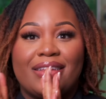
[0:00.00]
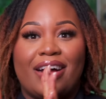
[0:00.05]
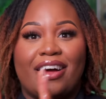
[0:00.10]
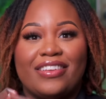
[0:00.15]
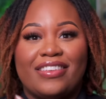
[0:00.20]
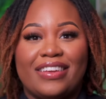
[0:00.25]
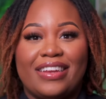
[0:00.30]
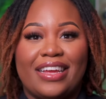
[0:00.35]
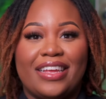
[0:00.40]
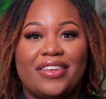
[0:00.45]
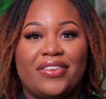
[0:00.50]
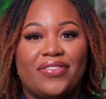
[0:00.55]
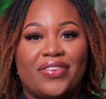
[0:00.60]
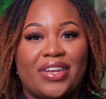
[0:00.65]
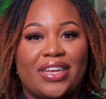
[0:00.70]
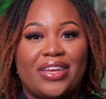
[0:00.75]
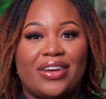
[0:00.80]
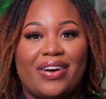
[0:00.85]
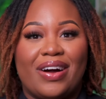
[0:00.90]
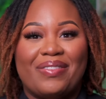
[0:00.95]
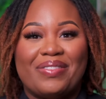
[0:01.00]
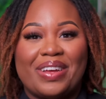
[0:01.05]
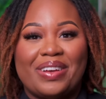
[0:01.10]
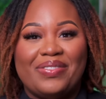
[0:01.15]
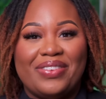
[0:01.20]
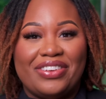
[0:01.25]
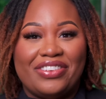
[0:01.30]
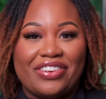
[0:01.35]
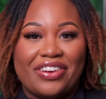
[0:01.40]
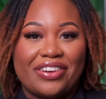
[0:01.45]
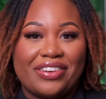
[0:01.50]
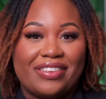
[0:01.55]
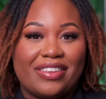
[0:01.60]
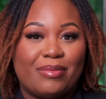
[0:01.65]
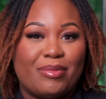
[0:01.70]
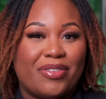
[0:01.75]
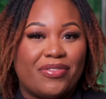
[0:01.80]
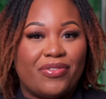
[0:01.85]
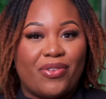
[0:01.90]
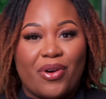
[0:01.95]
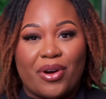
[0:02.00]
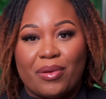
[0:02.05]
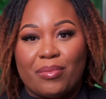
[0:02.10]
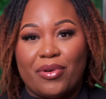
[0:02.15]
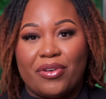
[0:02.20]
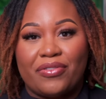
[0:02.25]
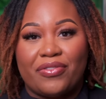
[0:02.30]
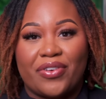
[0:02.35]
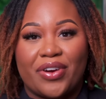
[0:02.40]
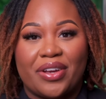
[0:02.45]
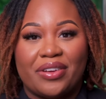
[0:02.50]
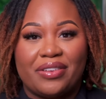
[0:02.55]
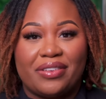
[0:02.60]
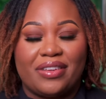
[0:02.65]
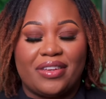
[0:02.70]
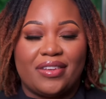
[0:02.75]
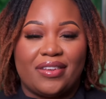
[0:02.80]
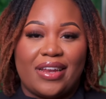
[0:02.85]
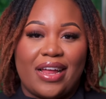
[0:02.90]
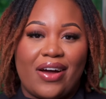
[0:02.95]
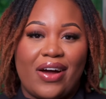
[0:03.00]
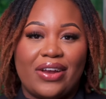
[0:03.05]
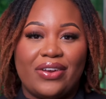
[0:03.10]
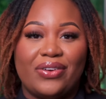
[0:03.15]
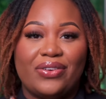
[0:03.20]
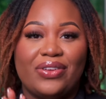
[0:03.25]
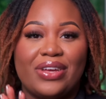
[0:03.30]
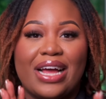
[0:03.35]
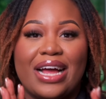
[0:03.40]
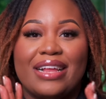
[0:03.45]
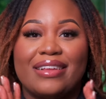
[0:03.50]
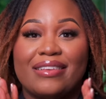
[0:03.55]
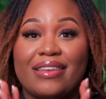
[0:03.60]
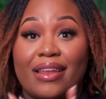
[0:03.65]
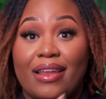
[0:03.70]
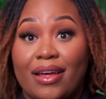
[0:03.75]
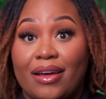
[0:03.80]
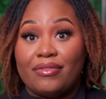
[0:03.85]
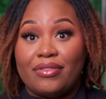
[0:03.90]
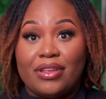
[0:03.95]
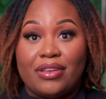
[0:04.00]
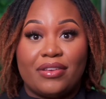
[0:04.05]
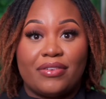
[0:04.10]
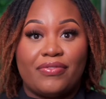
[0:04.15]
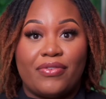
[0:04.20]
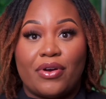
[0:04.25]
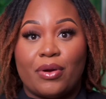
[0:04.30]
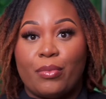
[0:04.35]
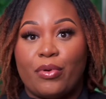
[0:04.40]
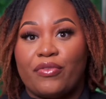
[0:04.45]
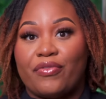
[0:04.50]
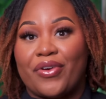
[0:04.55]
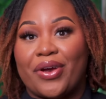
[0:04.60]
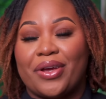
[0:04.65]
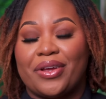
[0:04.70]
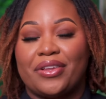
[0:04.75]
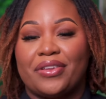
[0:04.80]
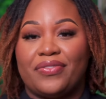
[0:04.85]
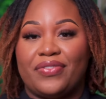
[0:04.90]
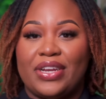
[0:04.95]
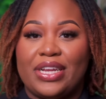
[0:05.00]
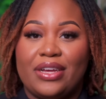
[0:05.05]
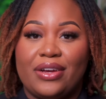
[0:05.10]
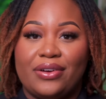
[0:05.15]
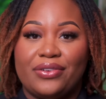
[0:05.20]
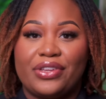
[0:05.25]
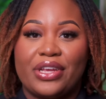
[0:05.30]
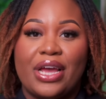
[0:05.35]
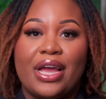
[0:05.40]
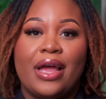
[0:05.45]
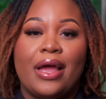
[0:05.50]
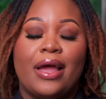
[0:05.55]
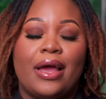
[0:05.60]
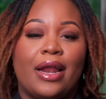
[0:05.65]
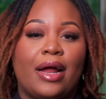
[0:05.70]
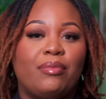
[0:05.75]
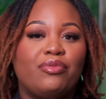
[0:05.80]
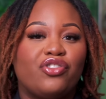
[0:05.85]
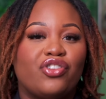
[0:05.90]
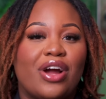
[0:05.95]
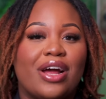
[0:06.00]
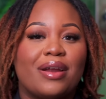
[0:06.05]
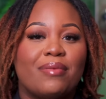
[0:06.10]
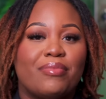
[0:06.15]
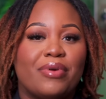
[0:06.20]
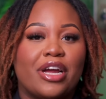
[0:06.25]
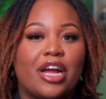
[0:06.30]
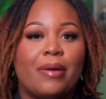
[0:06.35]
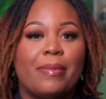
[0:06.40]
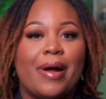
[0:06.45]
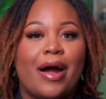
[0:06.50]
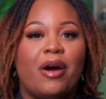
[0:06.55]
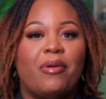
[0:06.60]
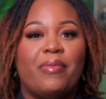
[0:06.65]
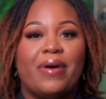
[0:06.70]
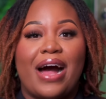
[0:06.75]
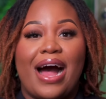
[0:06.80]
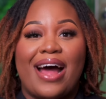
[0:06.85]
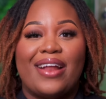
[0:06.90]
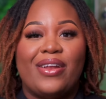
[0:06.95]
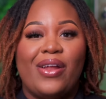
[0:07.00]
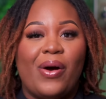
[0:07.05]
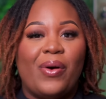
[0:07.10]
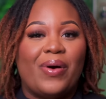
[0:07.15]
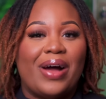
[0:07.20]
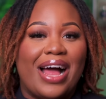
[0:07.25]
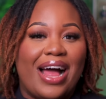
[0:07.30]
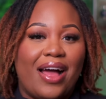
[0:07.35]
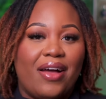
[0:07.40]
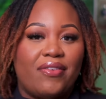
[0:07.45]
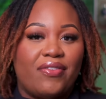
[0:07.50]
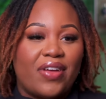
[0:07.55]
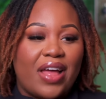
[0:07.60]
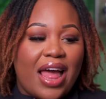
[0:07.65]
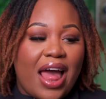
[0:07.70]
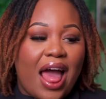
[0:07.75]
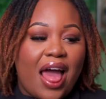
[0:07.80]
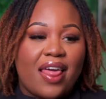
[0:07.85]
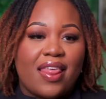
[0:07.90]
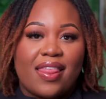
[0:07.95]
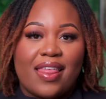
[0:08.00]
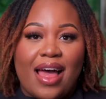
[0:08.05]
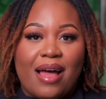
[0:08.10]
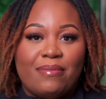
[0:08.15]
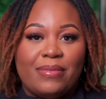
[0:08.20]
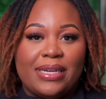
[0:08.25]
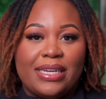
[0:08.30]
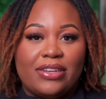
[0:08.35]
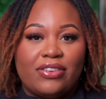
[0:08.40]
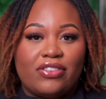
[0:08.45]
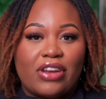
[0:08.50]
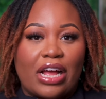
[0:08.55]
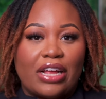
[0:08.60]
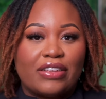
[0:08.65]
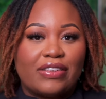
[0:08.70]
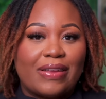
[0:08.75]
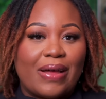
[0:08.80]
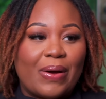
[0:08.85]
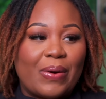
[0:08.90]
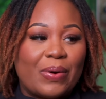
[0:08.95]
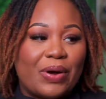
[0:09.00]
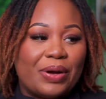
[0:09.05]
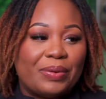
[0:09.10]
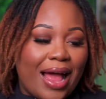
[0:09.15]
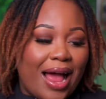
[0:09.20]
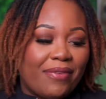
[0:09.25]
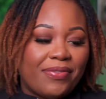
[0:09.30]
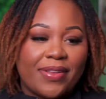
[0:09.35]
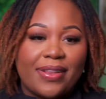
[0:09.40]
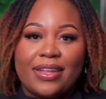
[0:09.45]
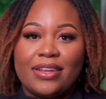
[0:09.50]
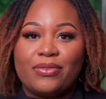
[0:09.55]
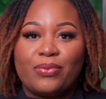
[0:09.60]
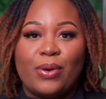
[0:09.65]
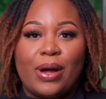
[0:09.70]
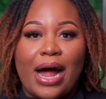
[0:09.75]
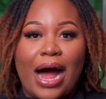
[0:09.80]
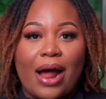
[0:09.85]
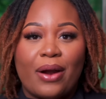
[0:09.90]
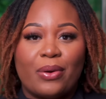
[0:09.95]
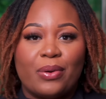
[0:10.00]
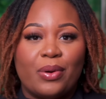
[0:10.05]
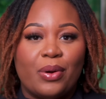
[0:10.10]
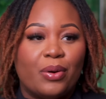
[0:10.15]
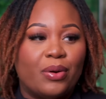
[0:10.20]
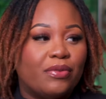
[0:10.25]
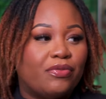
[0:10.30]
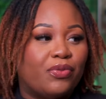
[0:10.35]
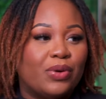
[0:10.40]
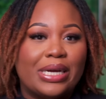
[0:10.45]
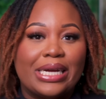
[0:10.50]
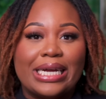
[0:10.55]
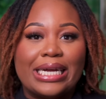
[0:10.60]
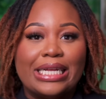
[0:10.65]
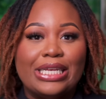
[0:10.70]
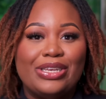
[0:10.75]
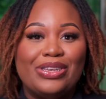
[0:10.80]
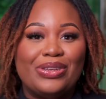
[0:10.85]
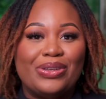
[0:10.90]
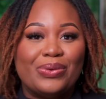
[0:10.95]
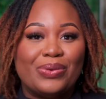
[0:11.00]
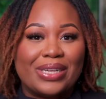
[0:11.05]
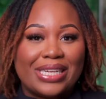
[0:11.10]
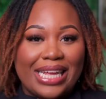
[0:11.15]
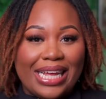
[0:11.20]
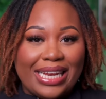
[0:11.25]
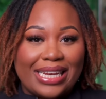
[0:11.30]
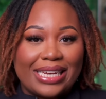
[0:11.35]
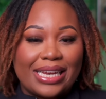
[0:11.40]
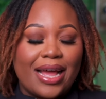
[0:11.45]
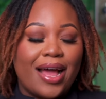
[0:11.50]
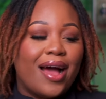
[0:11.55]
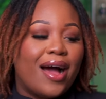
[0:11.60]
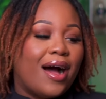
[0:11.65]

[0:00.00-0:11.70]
On today's video, I'm going to be sharing some affordable fragrances. Now, I know you guys love these affordable fragrance videos, and I'm trying to bring them out, but I don't have that much. So after this one, I don't know if we could do it again.